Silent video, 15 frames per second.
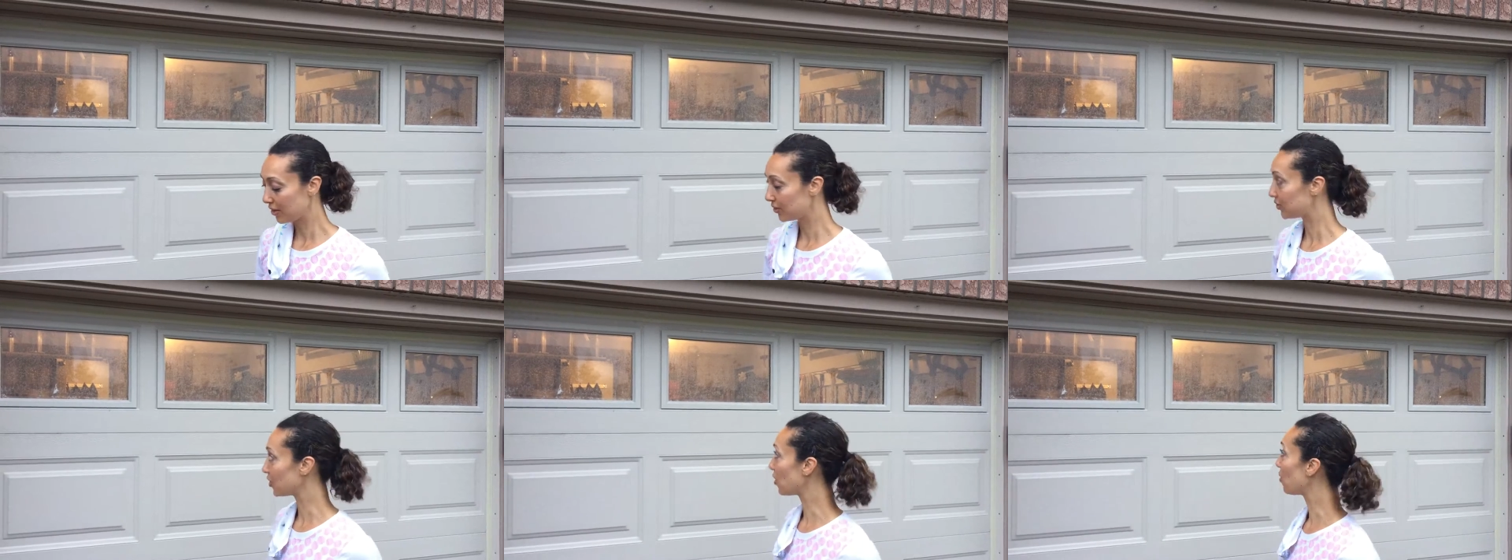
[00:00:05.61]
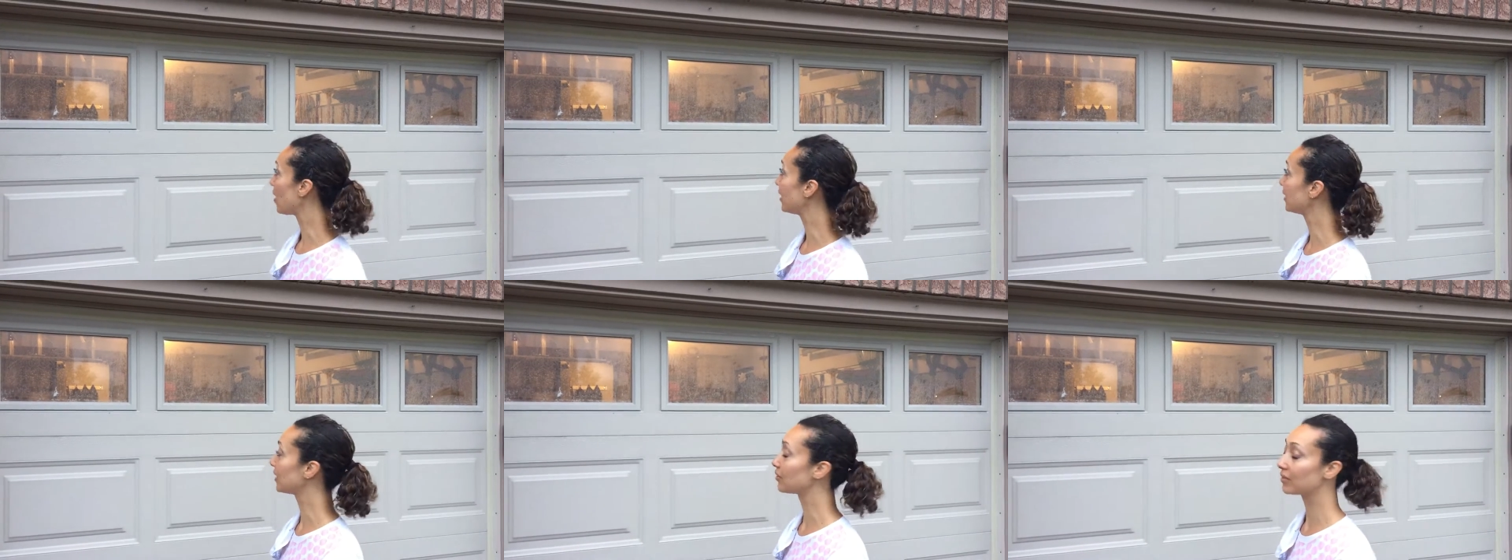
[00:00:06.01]
So
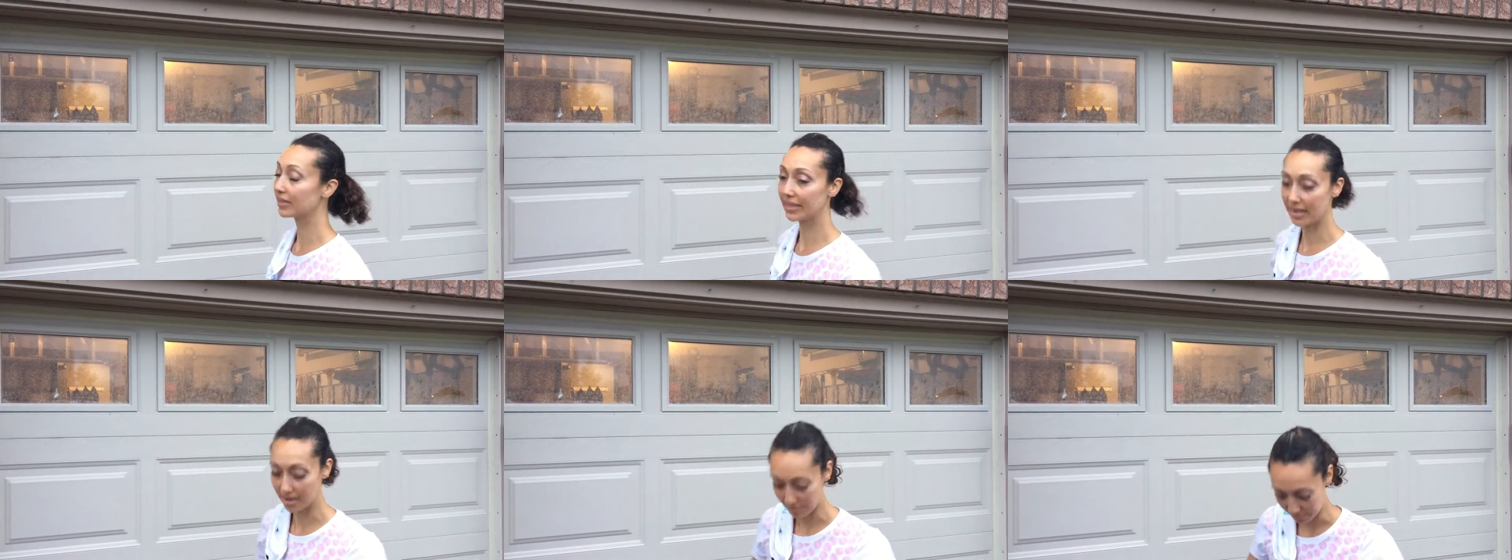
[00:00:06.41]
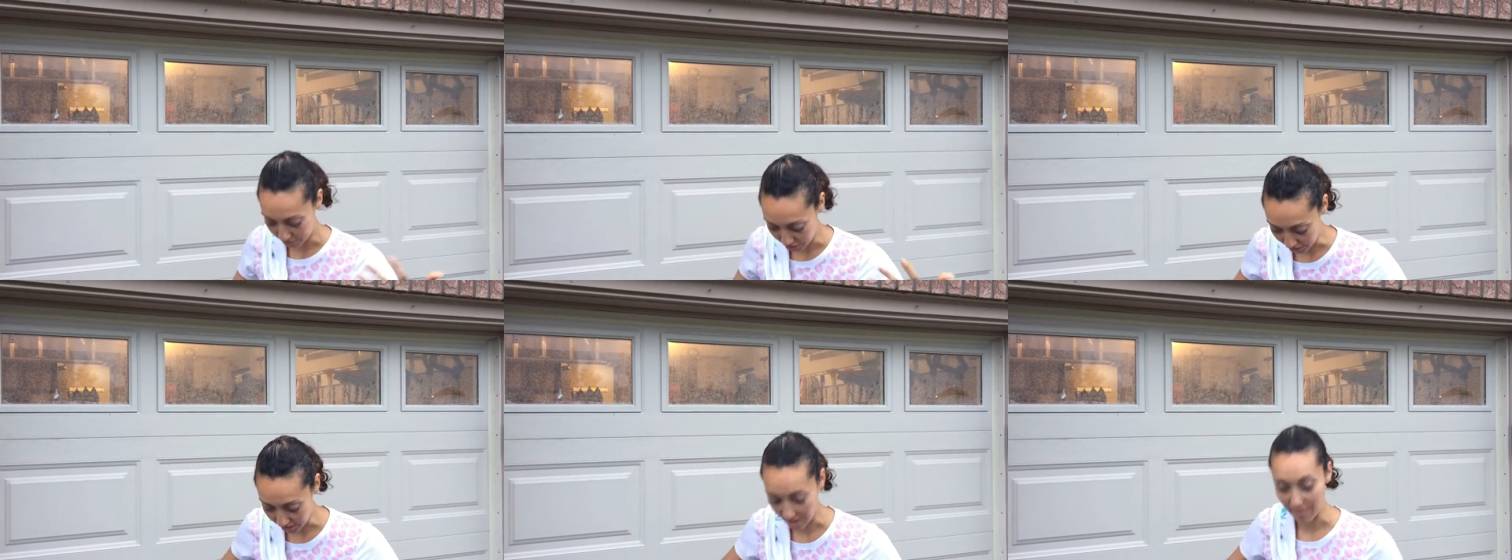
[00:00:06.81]
I literally
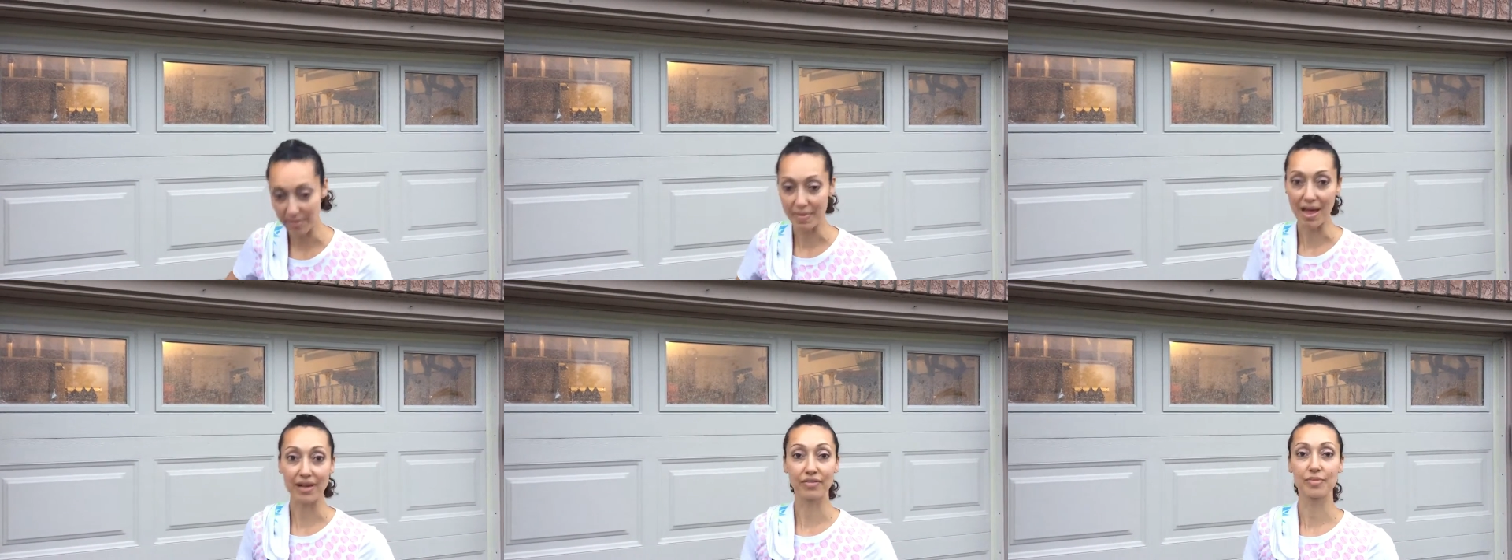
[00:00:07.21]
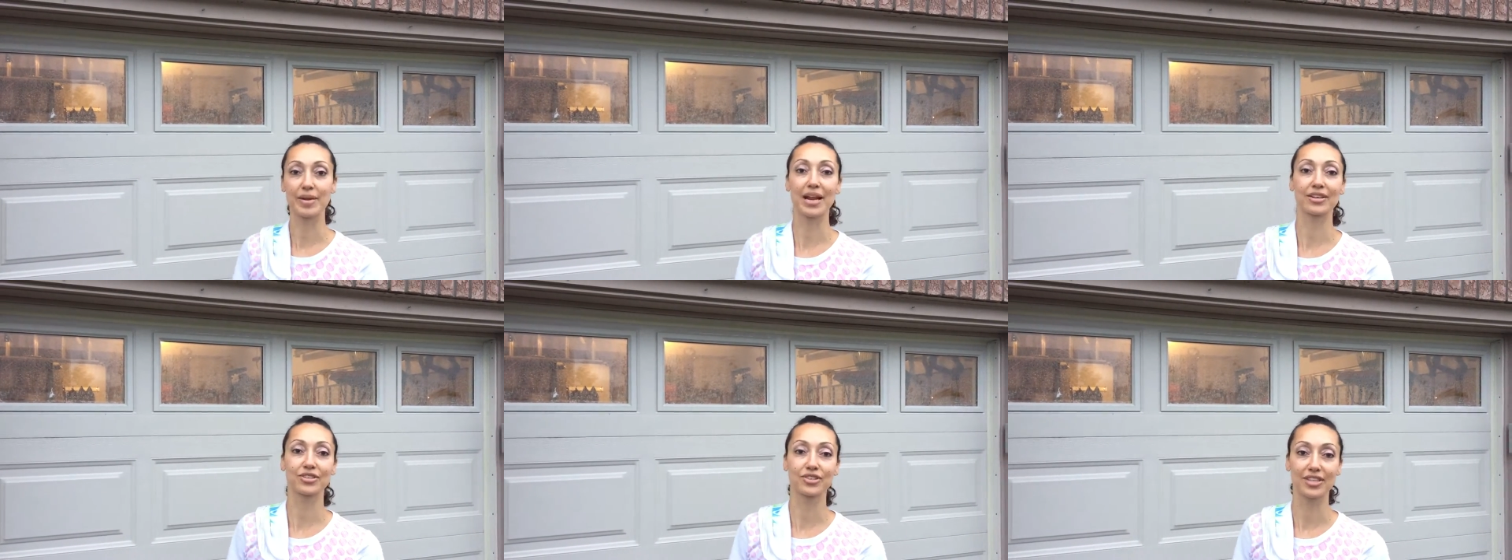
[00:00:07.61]
am just coming back from
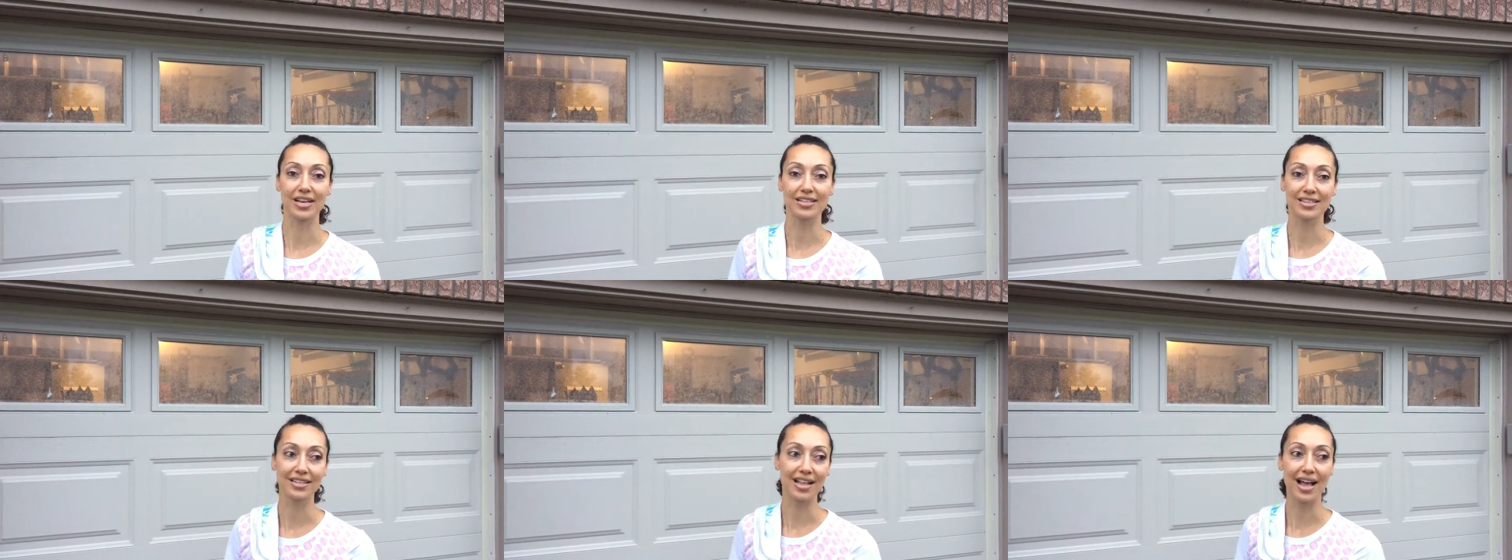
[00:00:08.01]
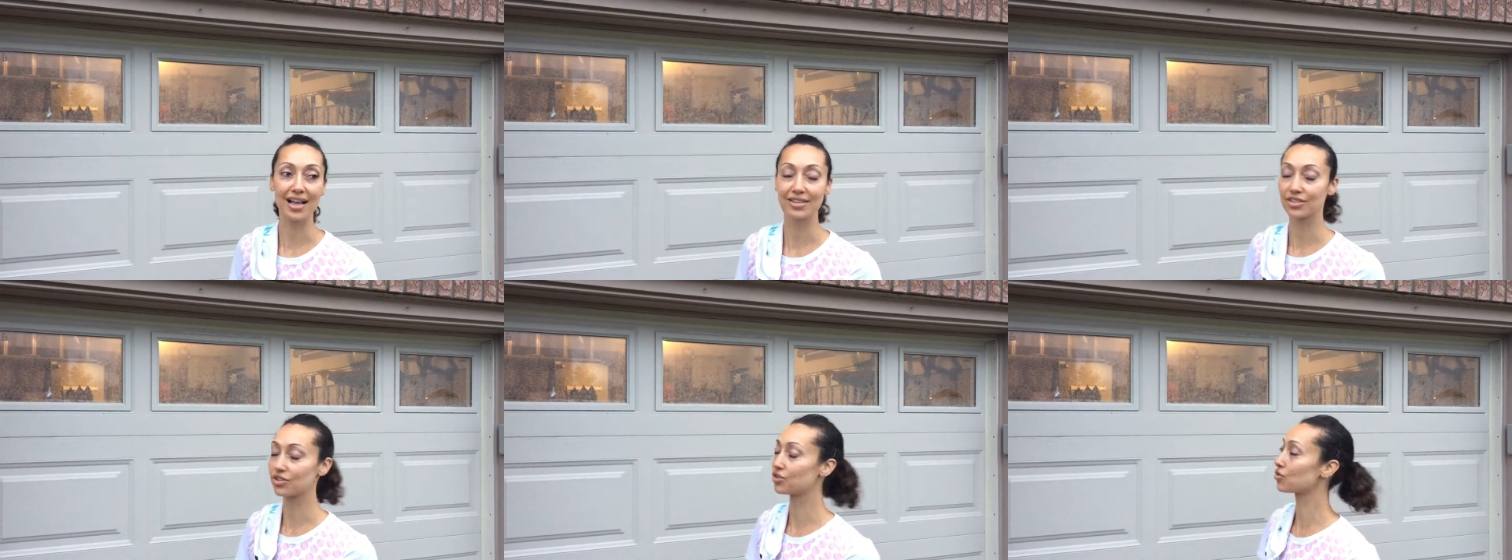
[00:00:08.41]
an exercise
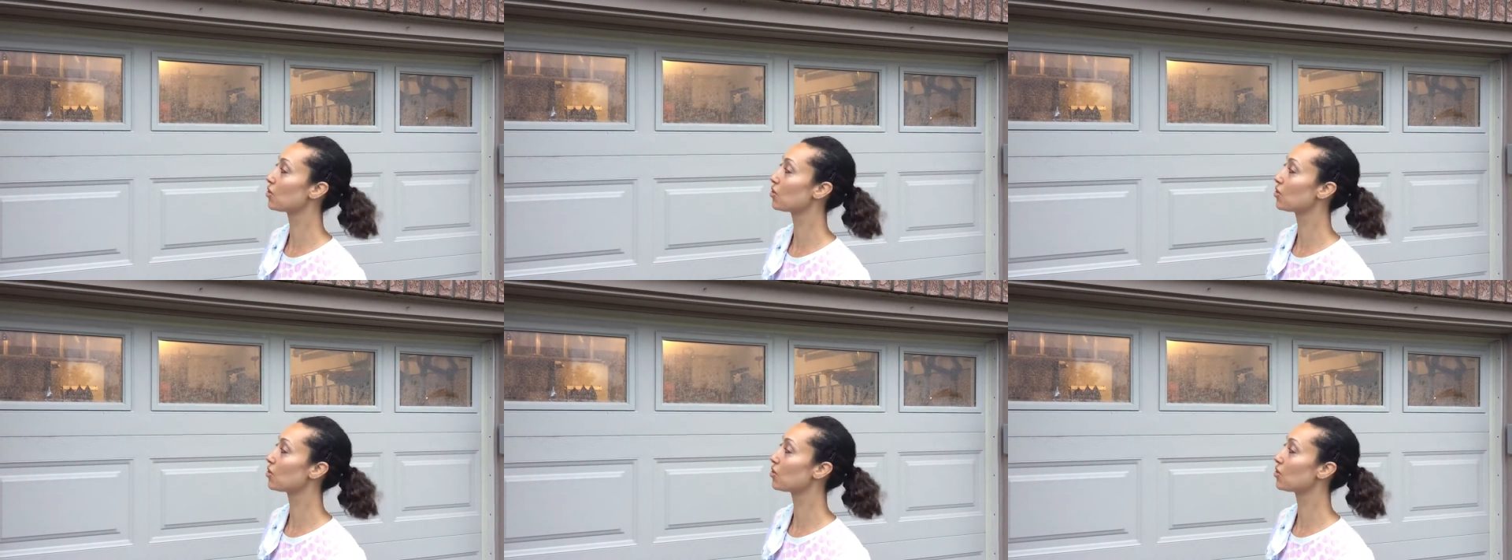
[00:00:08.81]
class and